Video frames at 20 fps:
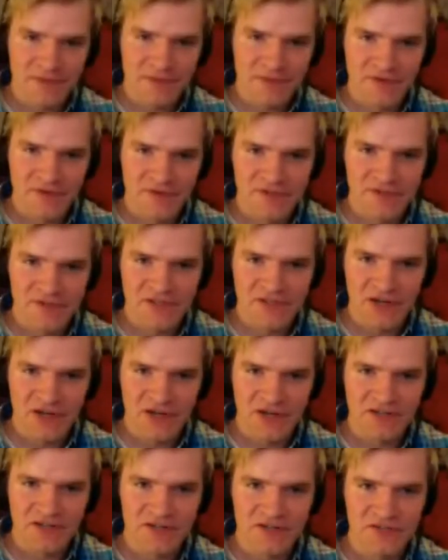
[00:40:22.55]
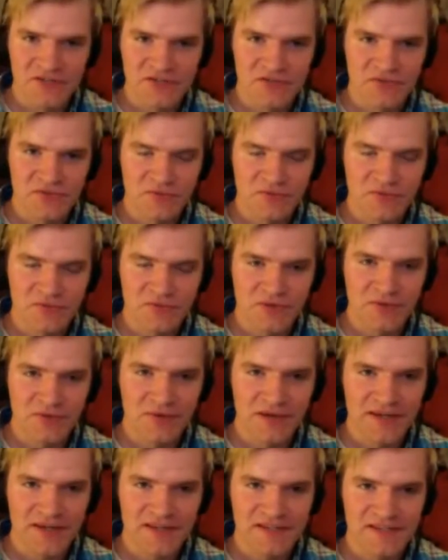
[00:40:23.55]
people have always talked, there's three
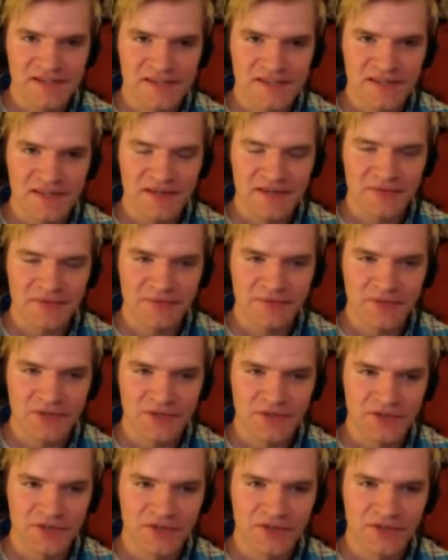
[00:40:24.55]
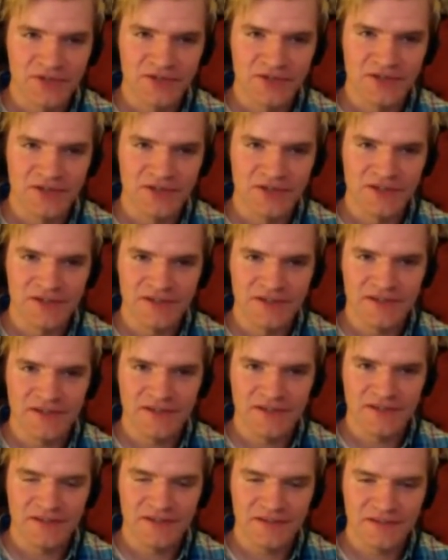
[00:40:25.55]
ways that we could
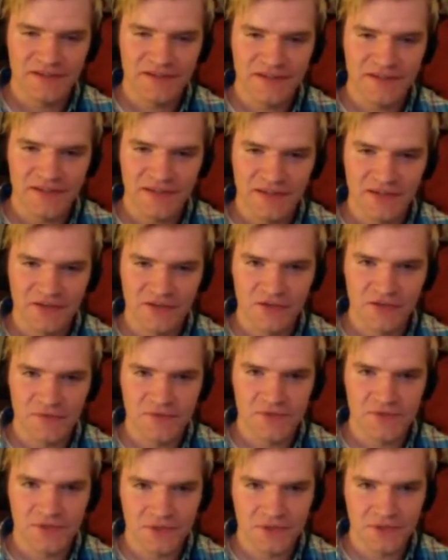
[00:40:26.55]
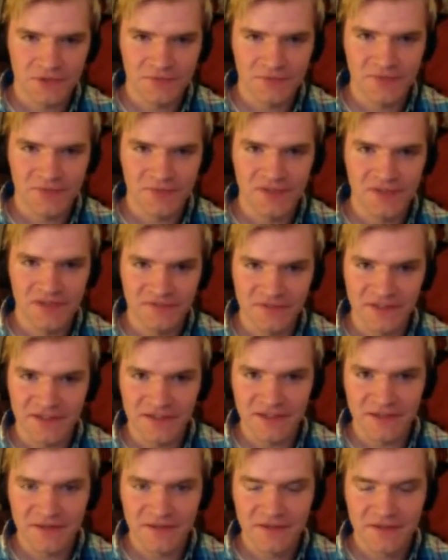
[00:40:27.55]
that encryption could be
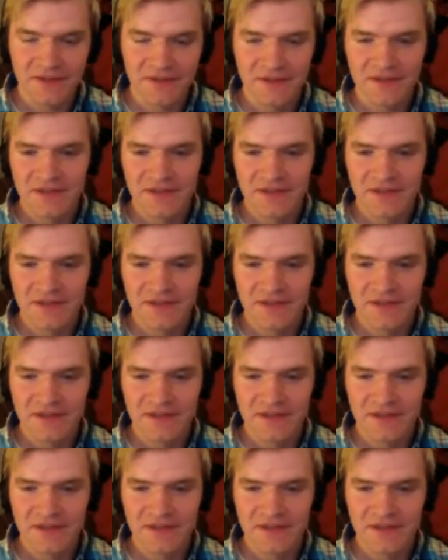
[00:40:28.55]
defeated.